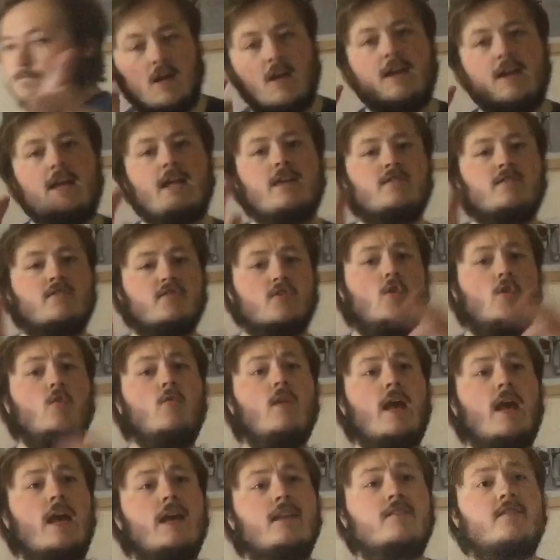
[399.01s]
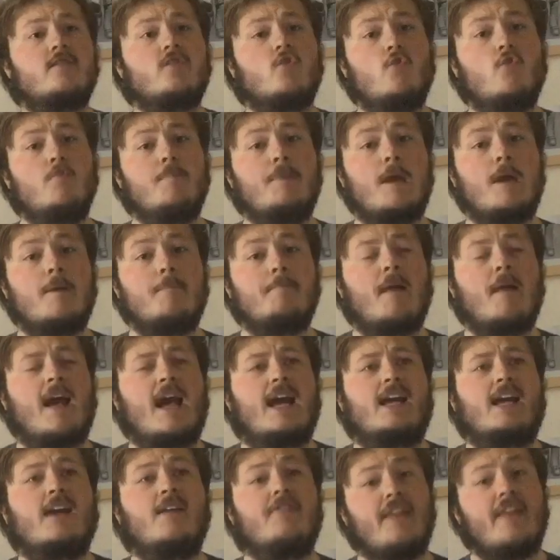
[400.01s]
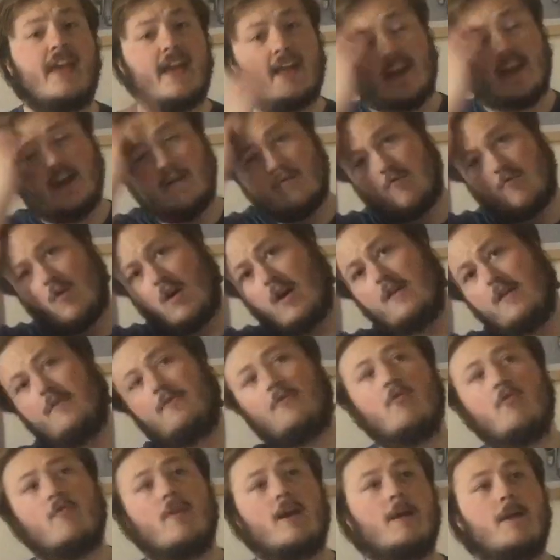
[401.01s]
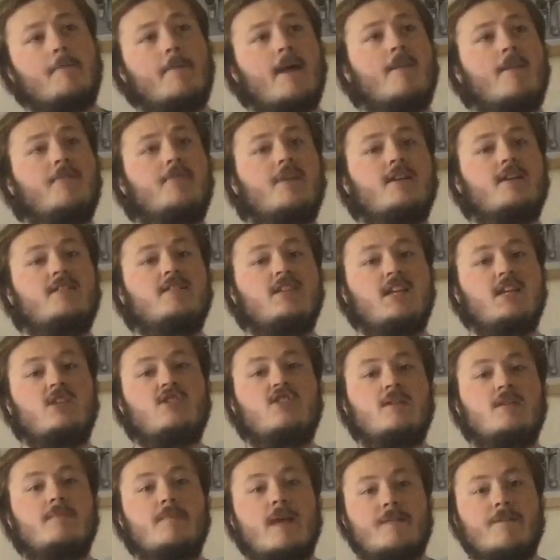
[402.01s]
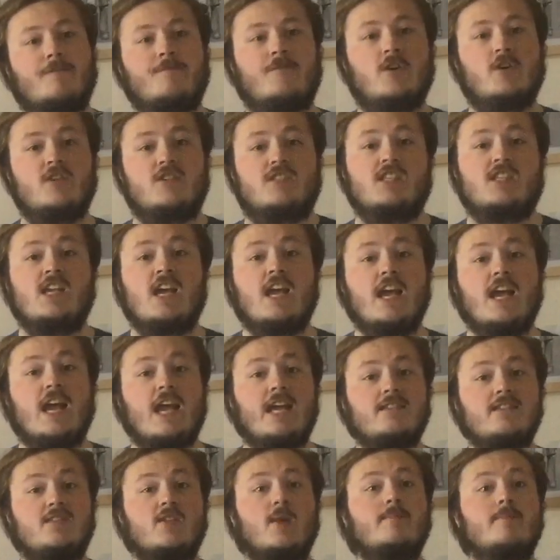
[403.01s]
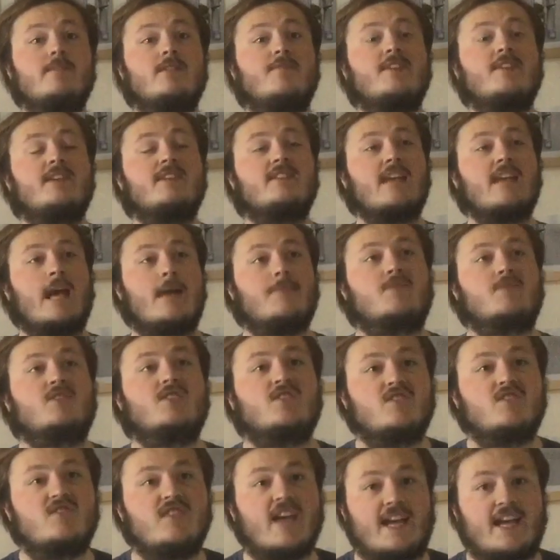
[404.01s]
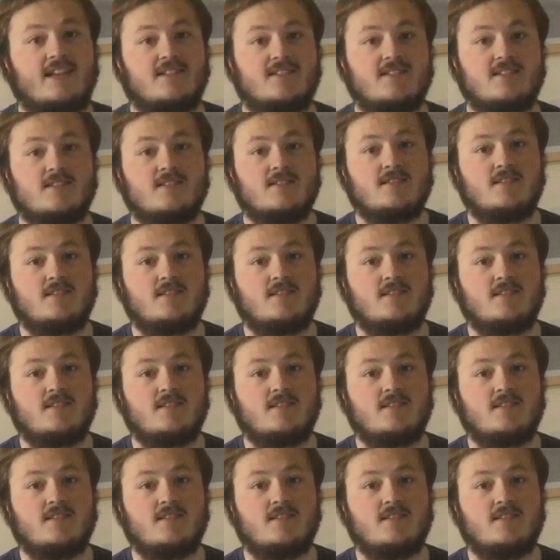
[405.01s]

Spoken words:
Now School A and School B are back, and they are now rivaling about their teaching methods in terms of exam success.